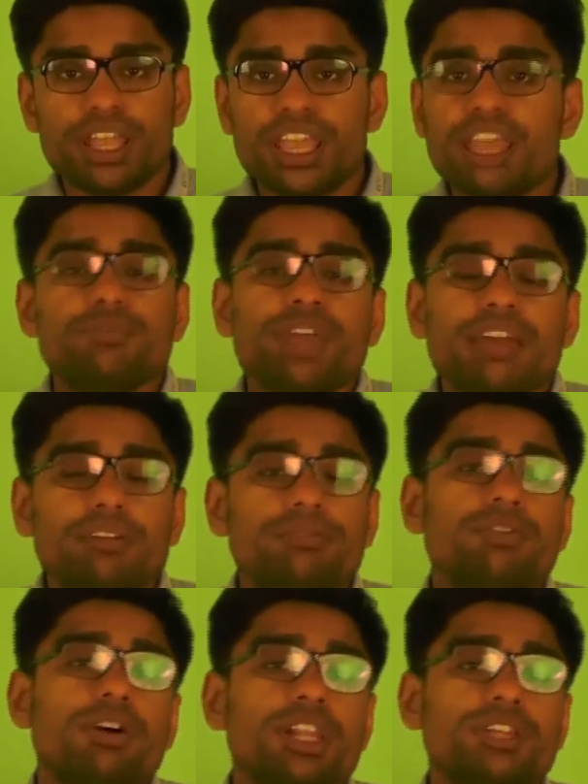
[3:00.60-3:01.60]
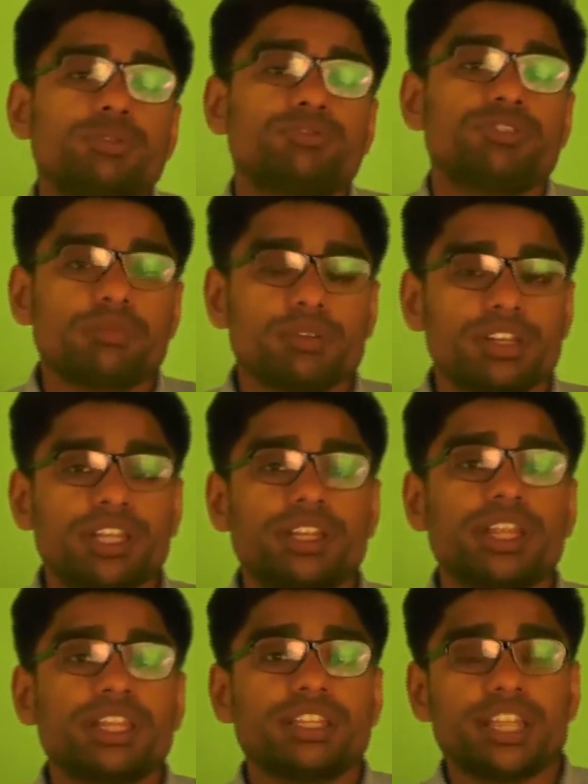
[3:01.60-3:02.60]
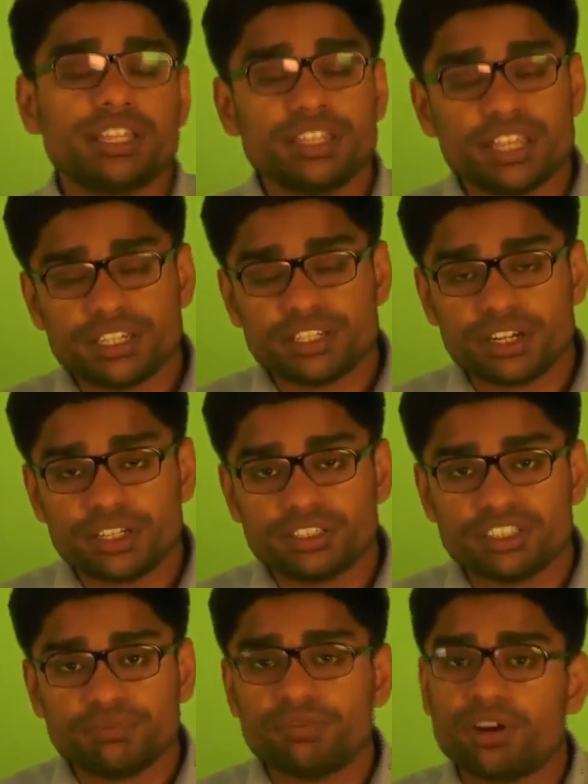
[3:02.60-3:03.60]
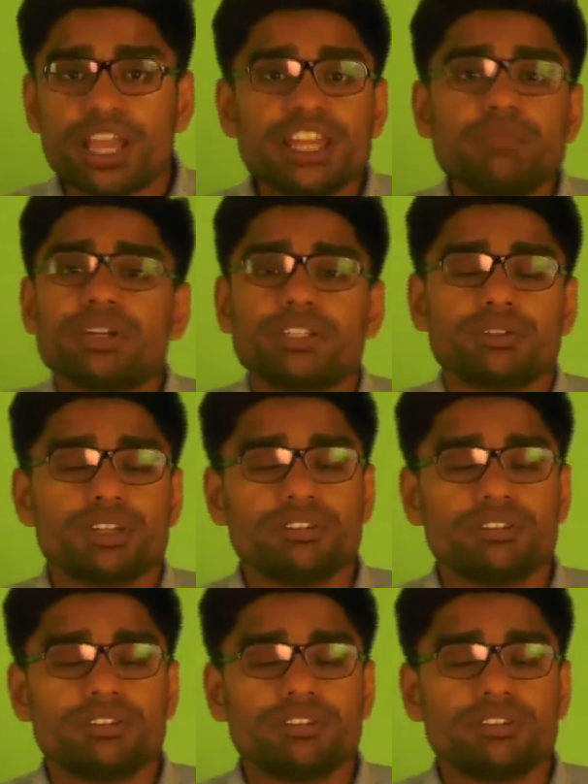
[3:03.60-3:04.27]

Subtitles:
If you ever fall into trouble in the internship for any particular